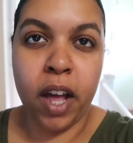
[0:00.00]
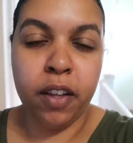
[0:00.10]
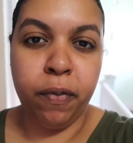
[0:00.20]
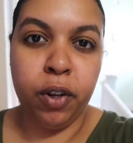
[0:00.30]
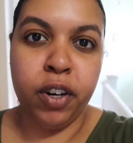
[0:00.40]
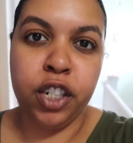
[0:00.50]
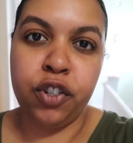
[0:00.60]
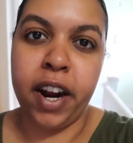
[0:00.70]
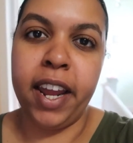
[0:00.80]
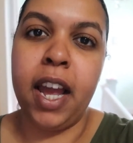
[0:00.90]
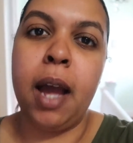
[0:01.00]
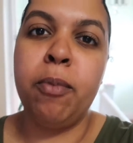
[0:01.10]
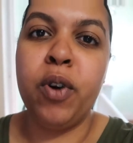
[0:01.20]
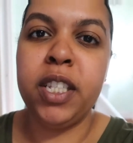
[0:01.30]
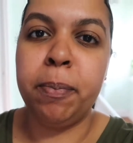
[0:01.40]
while the floor is drying, I'm
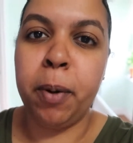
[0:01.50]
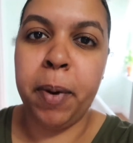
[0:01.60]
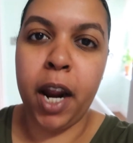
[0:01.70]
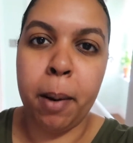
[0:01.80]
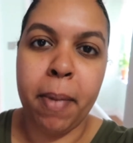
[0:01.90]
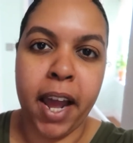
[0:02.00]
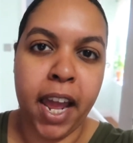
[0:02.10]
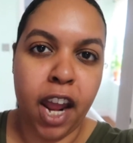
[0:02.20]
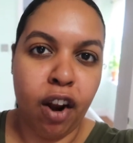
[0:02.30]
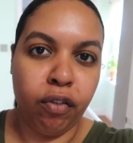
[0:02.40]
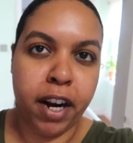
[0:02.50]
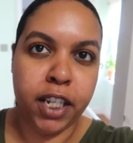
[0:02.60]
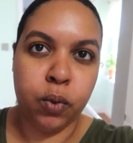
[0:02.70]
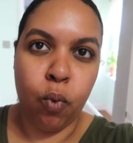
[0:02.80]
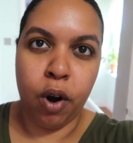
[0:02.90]
going to prepare my
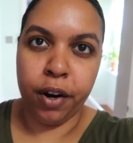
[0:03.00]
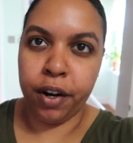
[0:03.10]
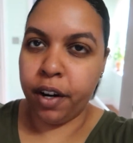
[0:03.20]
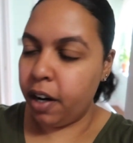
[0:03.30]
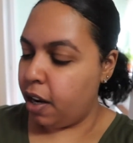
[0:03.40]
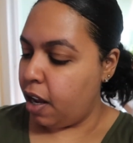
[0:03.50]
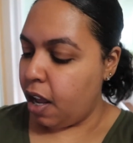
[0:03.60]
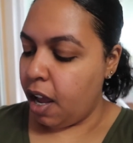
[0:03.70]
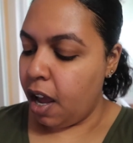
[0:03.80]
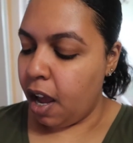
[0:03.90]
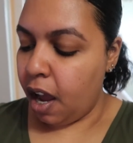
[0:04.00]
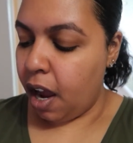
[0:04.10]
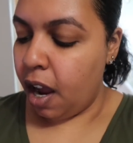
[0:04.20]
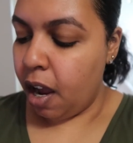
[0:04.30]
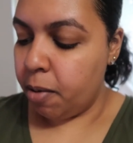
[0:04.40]
rice water.
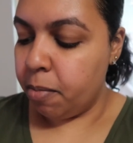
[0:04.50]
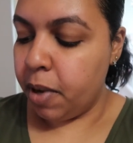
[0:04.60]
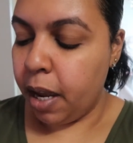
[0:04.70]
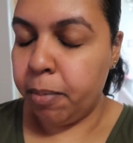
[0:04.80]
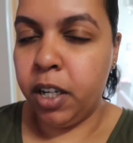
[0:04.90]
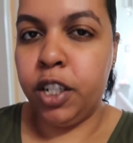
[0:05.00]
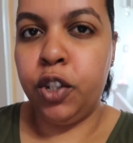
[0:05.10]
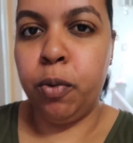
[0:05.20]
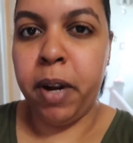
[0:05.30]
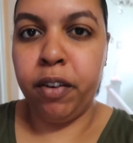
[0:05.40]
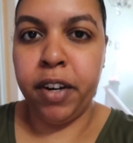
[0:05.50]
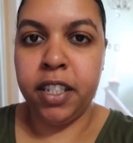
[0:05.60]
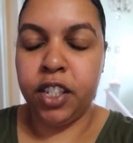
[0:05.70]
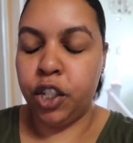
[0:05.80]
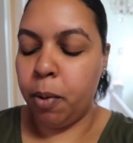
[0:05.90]
I'm gonna do my
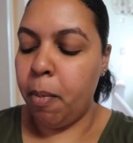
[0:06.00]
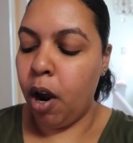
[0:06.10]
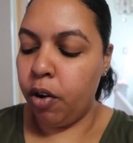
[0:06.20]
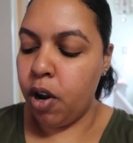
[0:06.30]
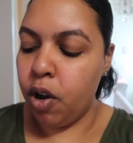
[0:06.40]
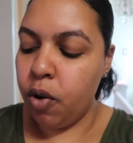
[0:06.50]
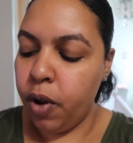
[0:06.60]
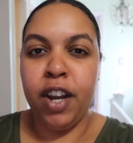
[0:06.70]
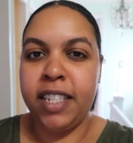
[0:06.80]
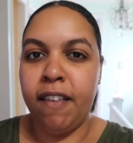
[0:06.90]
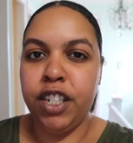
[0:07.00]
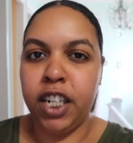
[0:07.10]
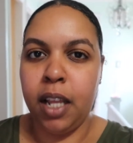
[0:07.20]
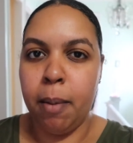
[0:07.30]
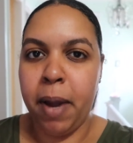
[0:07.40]
rinse tomorrow. If you guys haven't
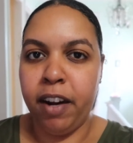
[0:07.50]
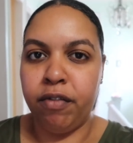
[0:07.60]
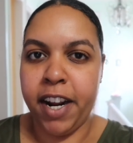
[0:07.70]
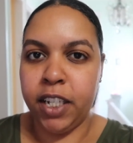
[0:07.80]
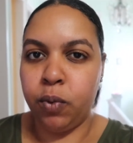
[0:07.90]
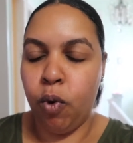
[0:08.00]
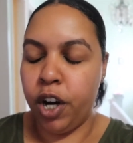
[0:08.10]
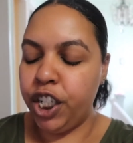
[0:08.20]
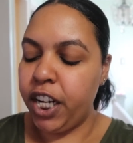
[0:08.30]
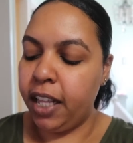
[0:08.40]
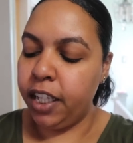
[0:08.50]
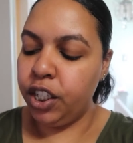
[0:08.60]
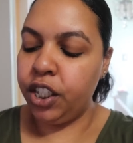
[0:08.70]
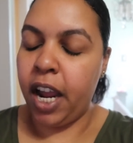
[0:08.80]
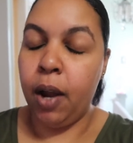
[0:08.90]
checked out my rice water
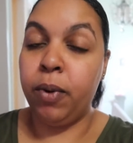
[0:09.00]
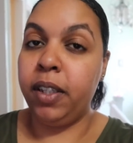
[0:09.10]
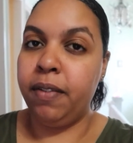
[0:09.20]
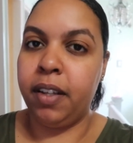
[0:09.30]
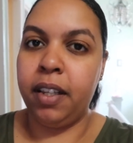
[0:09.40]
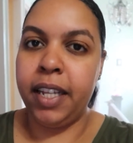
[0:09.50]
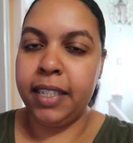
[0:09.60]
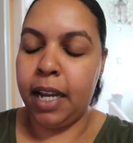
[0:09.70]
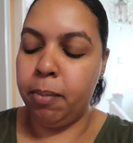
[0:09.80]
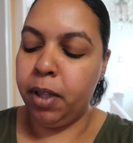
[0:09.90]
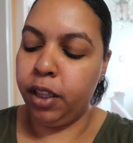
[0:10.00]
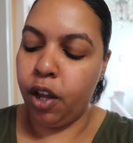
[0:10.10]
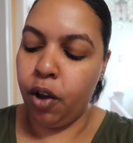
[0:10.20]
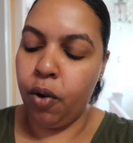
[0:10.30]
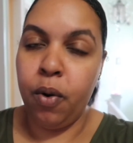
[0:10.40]
challenge, I will leave a link down
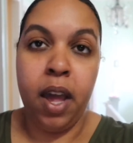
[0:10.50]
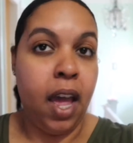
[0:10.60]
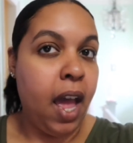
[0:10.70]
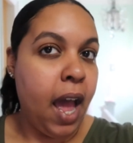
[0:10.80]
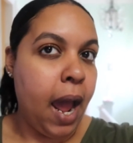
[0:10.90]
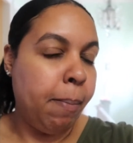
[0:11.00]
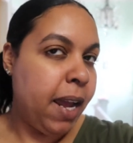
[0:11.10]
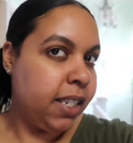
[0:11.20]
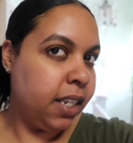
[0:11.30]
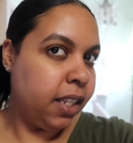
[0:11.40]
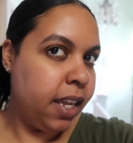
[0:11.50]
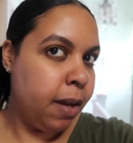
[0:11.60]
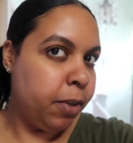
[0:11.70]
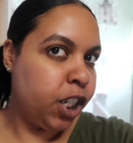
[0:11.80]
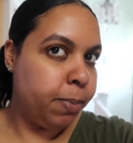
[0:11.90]
below. I
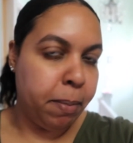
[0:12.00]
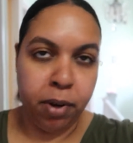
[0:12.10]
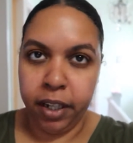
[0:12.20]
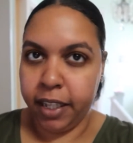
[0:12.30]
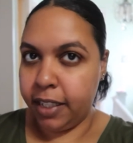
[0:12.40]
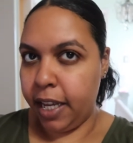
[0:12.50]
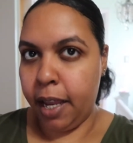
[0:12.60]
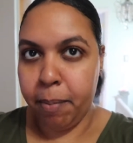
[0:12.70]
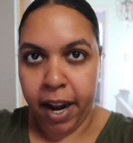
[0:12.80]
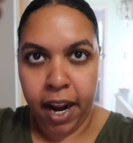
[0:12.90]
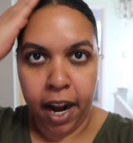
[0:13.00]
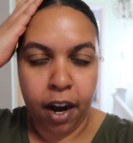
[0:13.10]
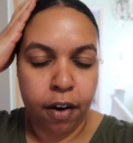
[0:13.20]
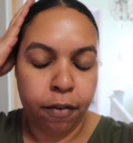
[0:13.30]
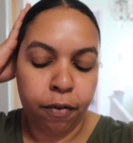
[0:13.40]
basically just been putting this in my
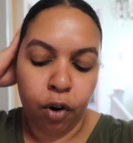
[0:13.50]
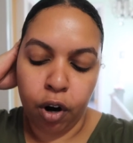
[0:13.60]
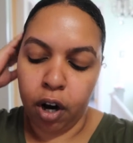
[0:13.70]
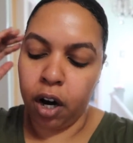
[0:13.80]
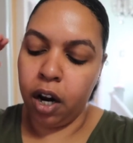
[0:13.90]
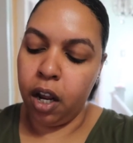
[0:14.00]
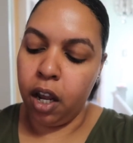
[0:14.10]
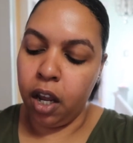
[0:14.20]
hair for,